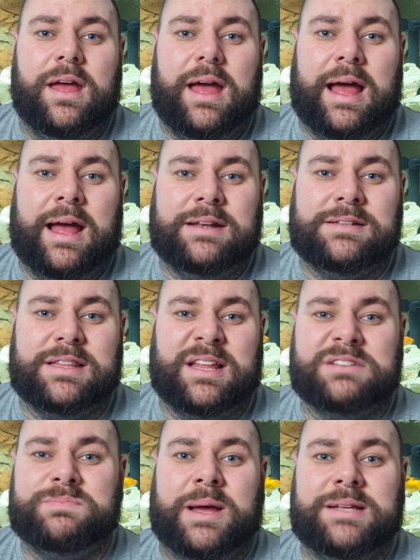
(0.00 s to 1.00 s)
and
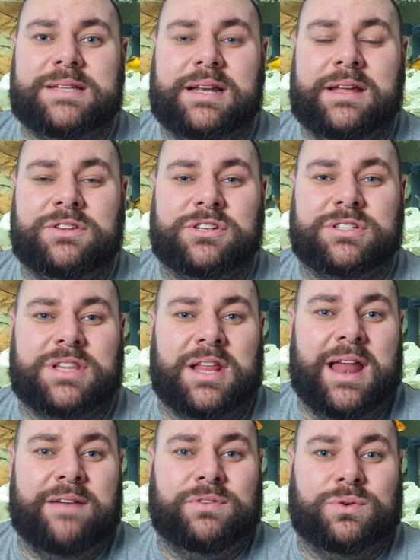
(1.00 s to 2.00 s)
that's basically just the
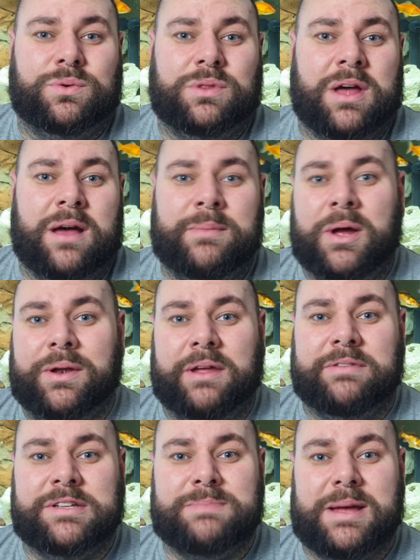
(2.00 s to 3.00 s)
level that ammonia
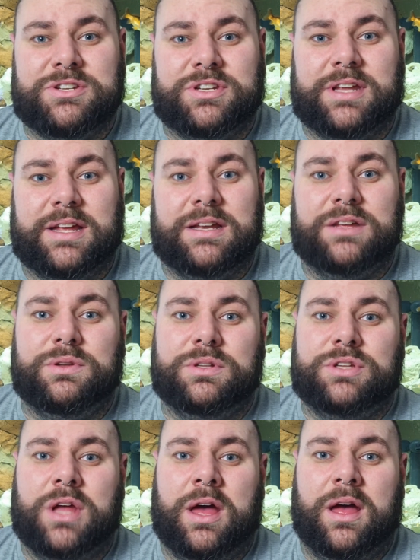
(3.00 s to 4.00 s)
is measured in
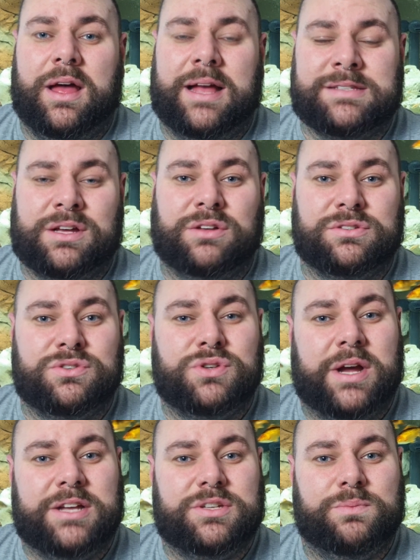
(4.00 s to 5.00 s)
as a
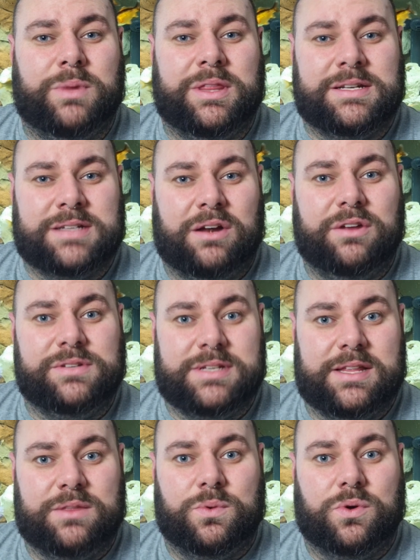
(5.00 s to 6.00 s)
concentration with it diluted
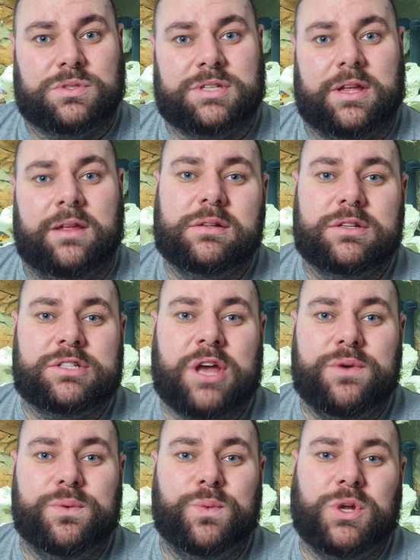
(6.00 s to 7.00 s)
in the water.
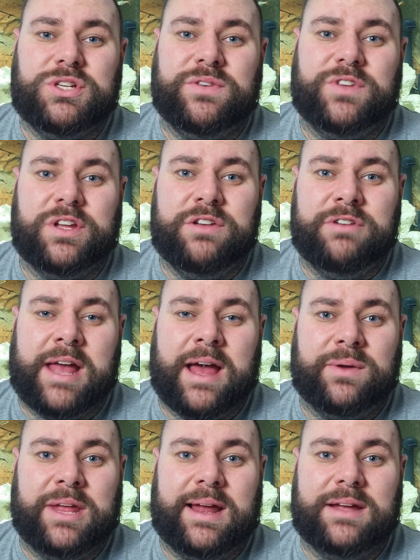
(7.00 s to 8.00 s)
So once you've done your
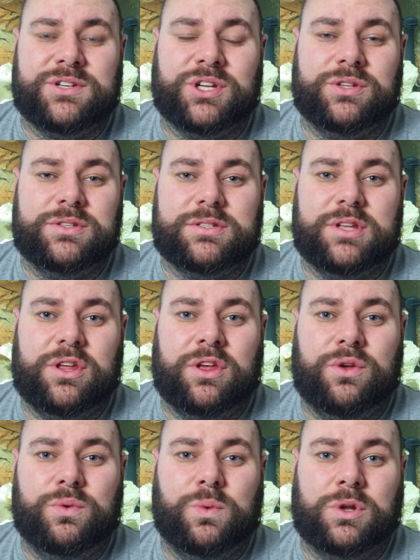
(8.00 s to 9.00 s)
calculations,
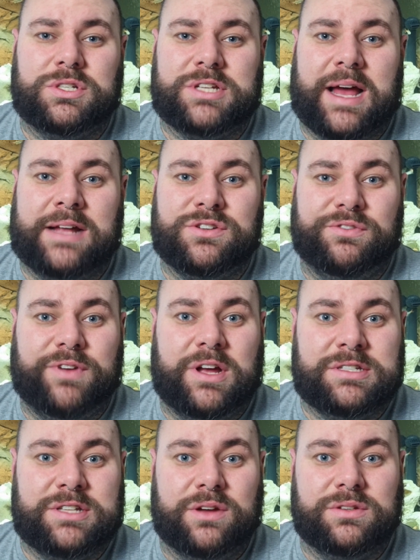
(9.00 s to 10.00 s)
you want to add your
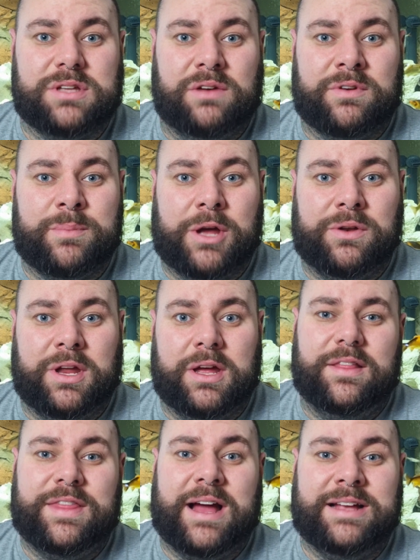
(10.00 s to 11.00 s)
first dose of
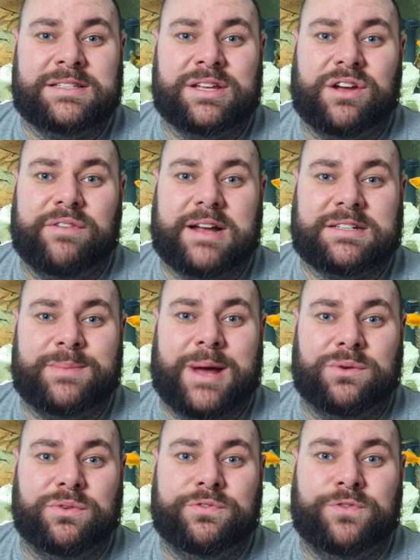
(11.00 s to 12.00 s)
ammonia. That is the correct
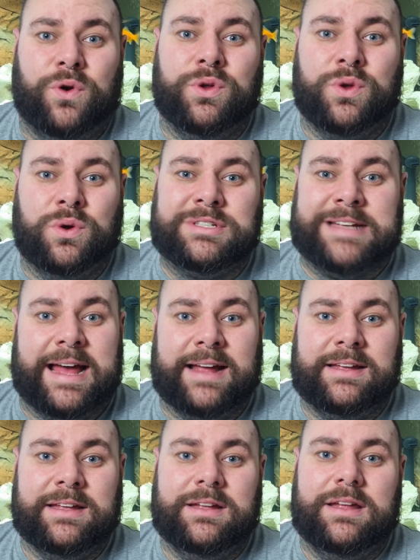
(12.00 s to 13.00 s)
amount for your tank.